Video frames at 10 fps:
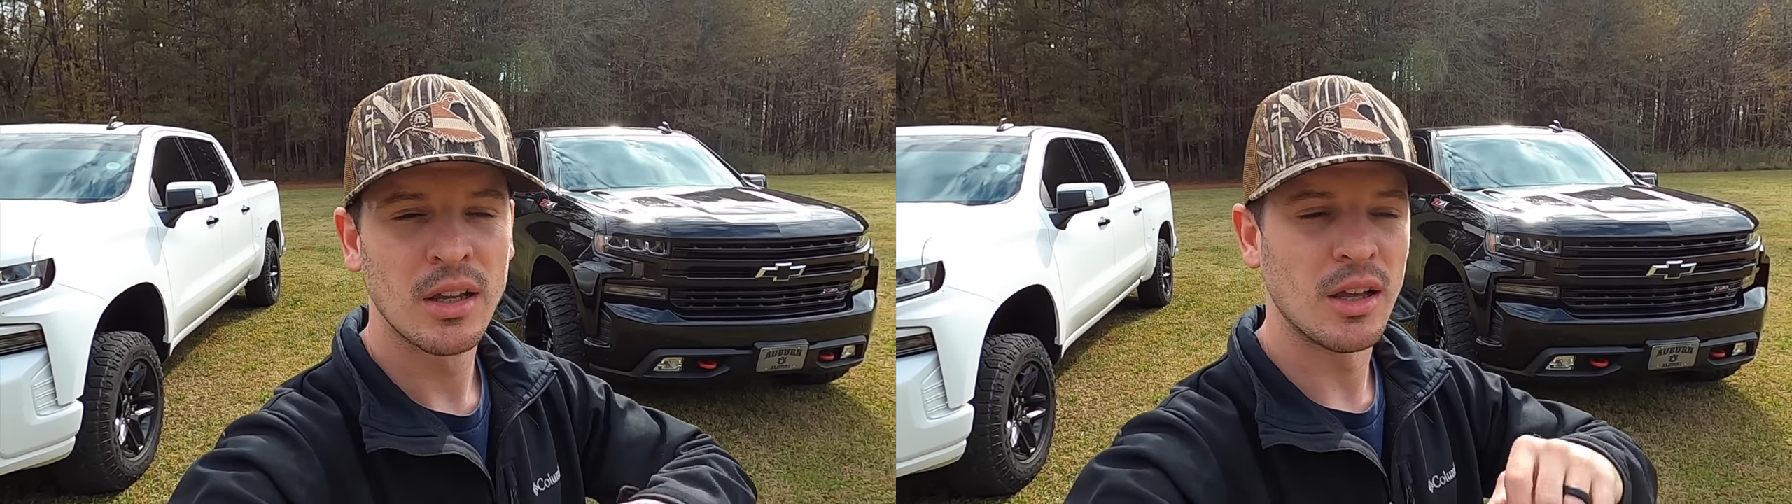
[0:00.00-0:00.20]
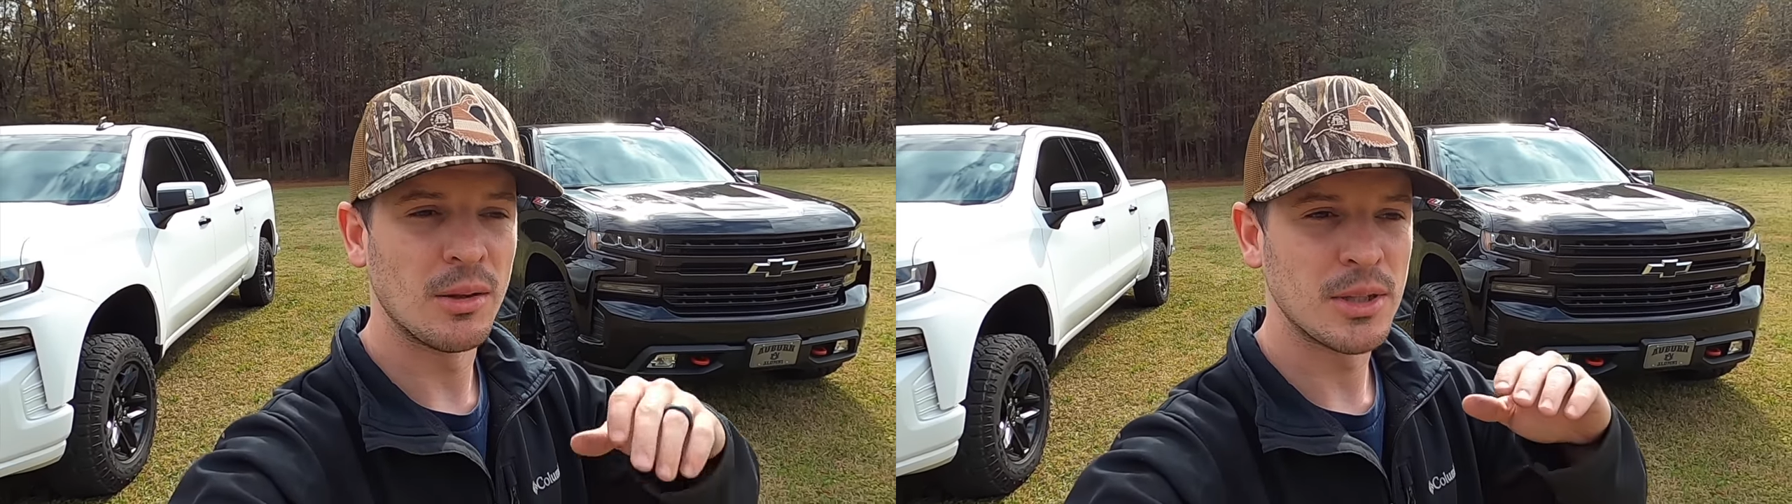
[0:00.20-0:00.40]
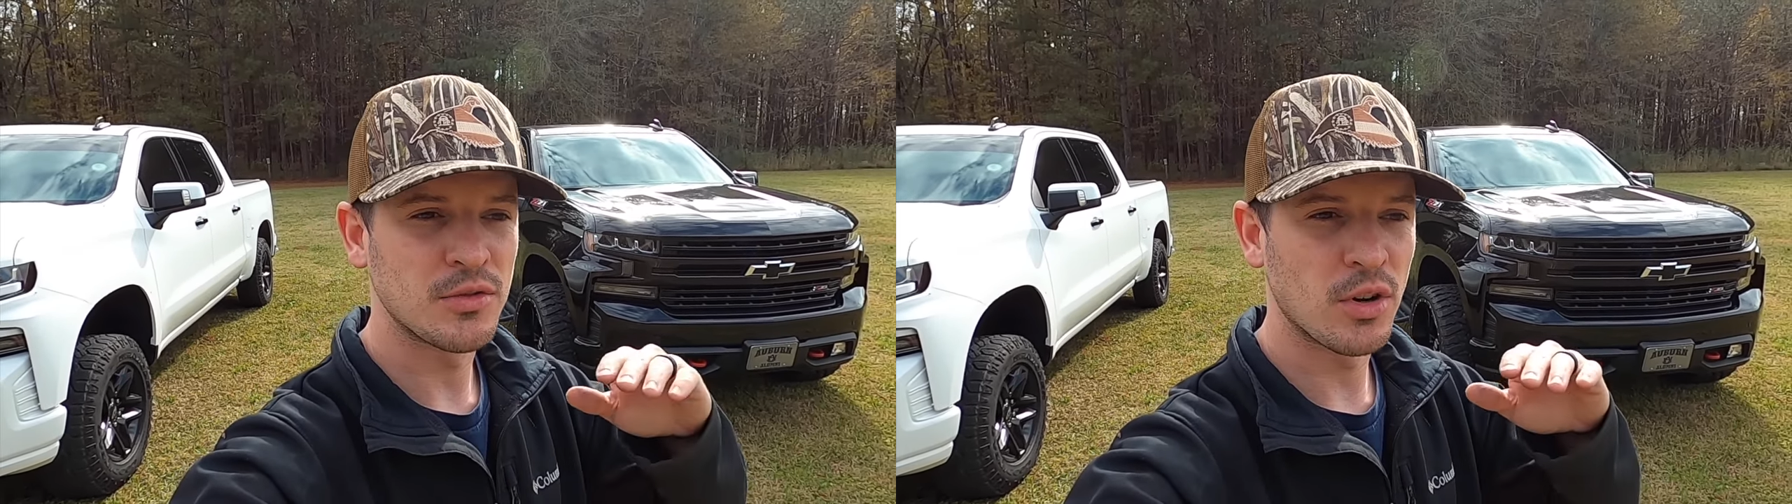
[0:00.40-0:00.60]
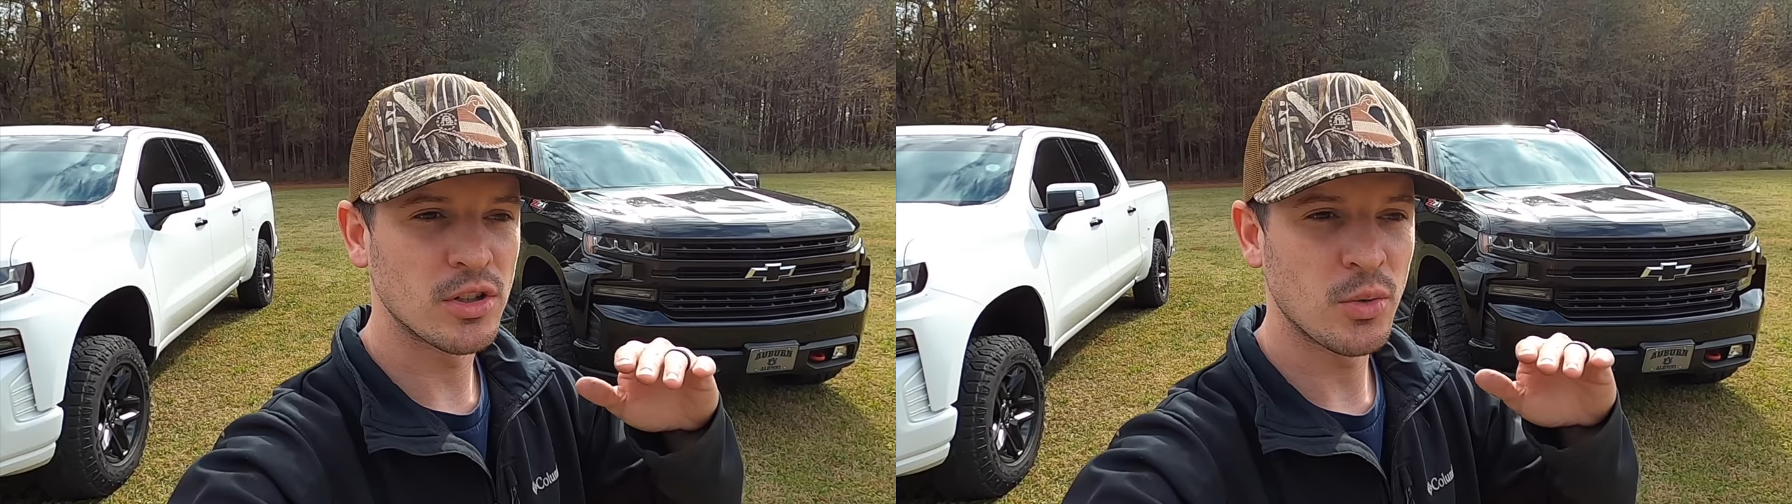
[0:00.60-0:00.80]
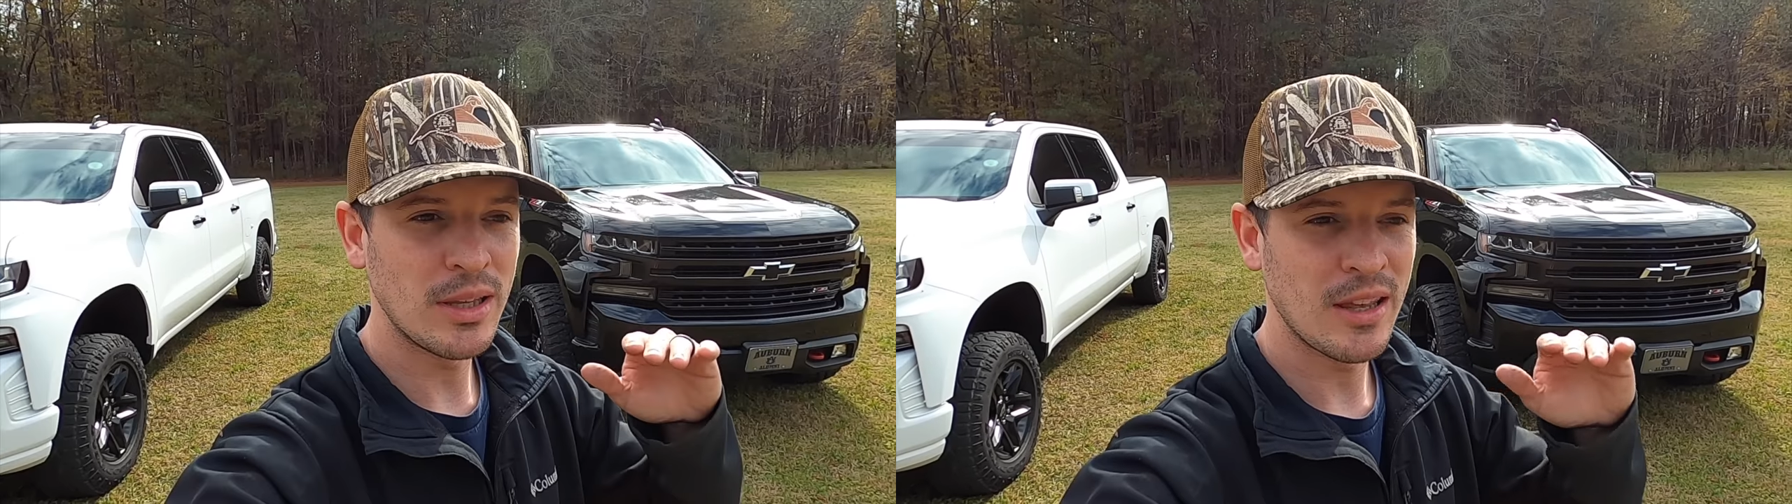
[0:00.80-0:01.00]
Um, as far
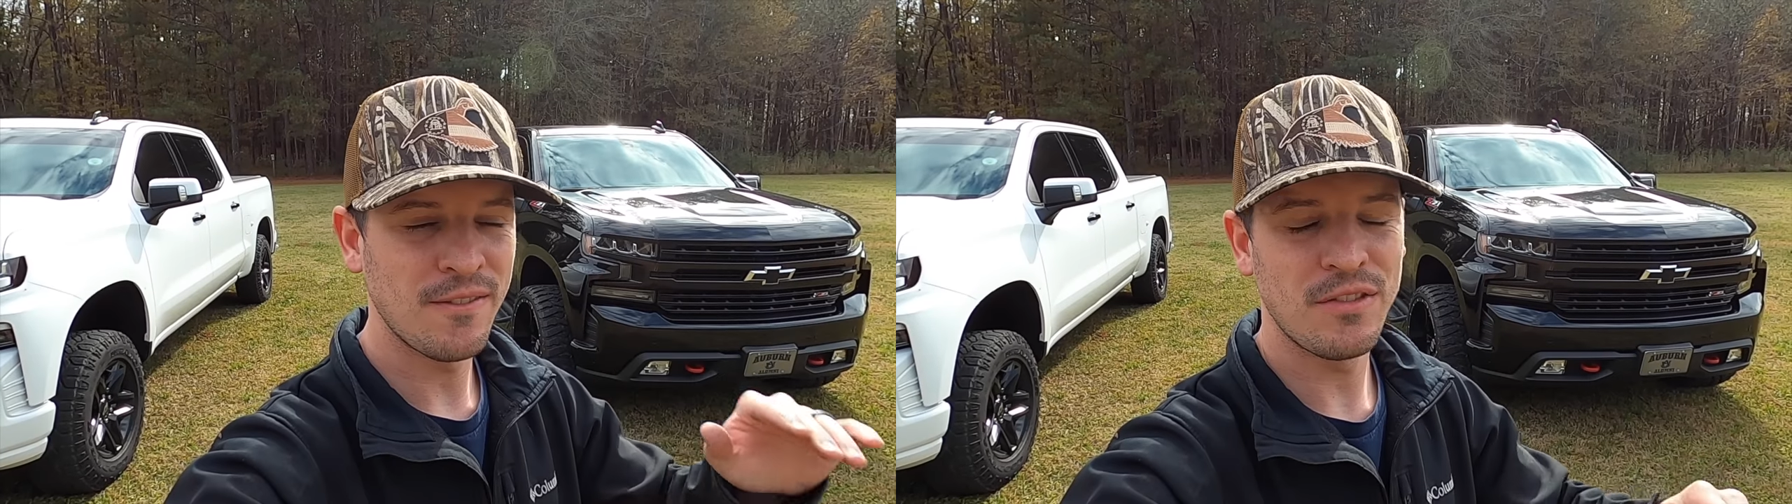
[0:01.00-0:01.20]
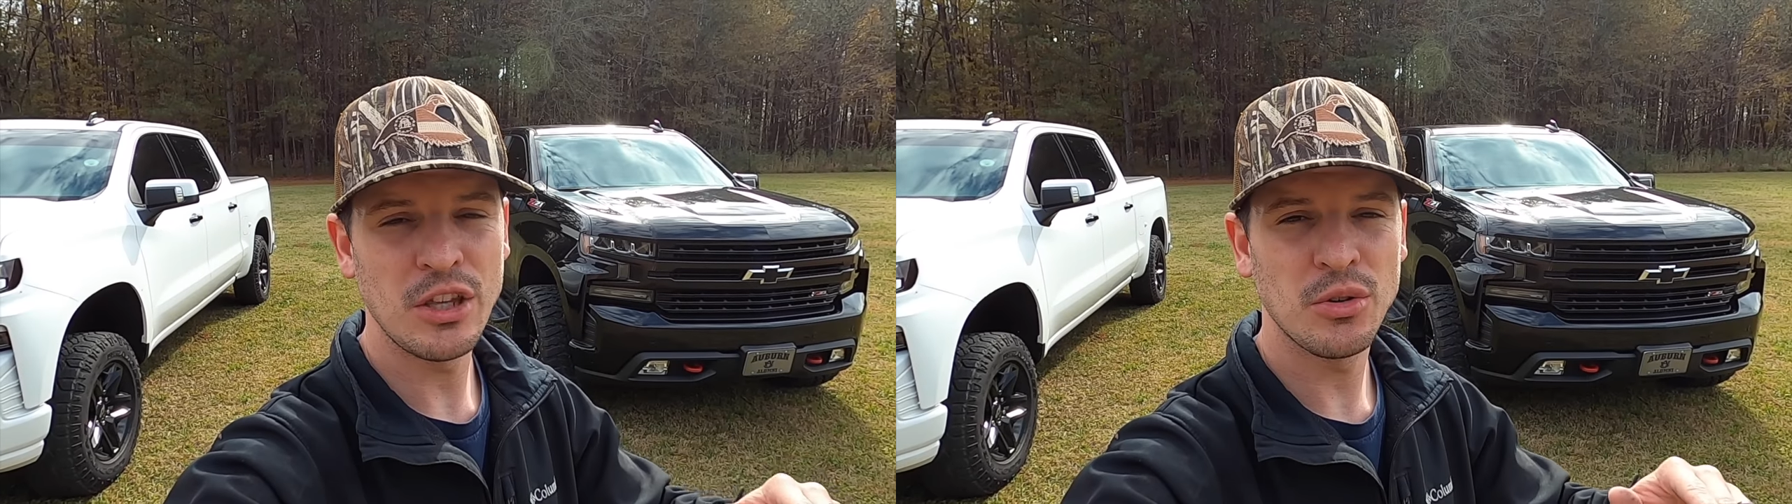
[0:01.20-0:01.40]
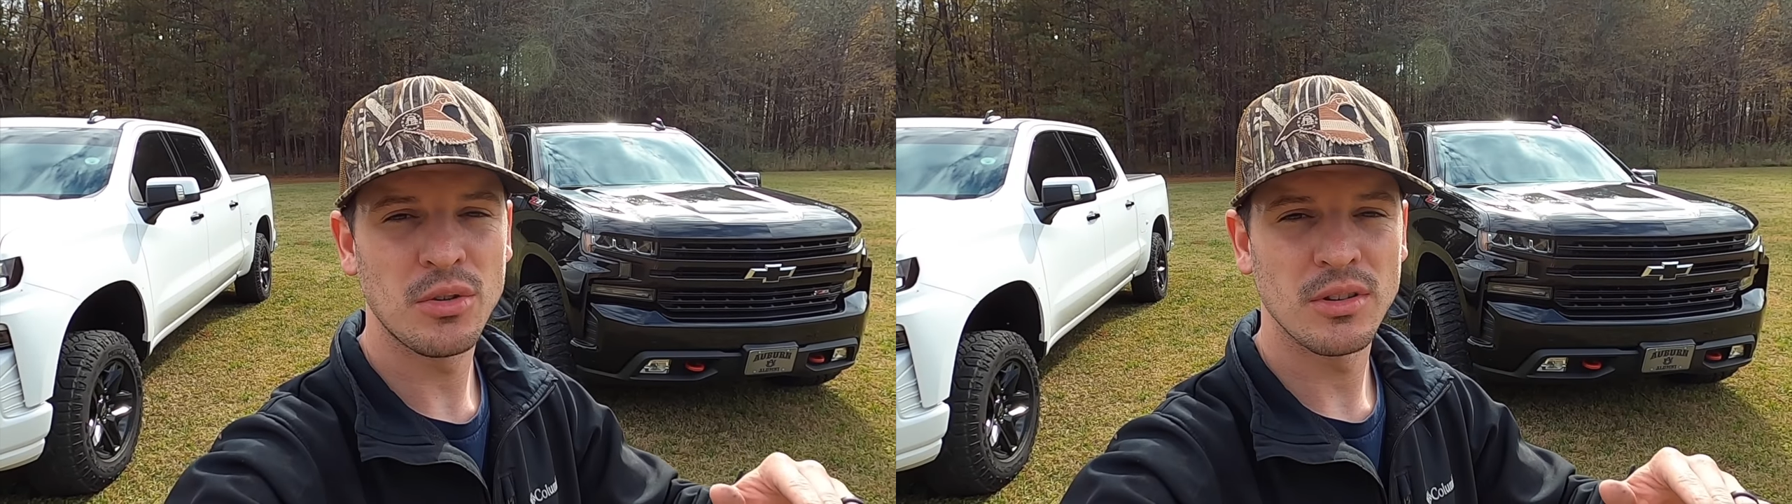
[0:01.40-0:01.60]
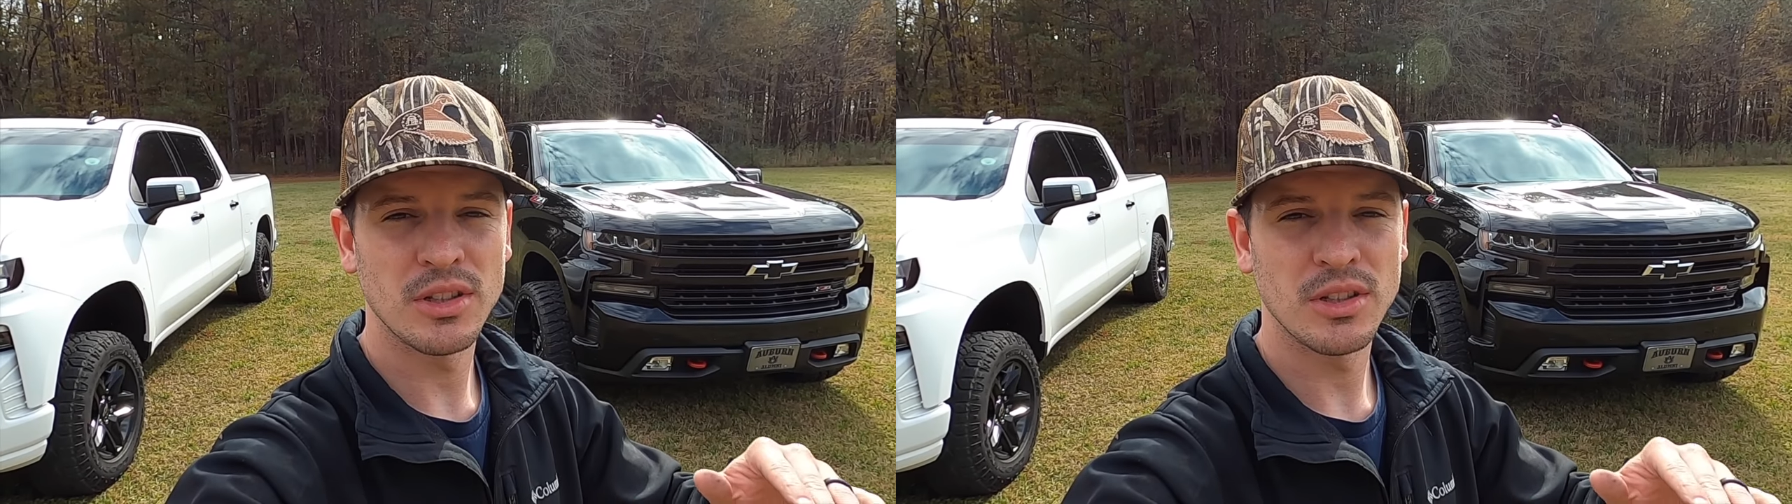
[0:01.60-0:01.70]
as the way they feel,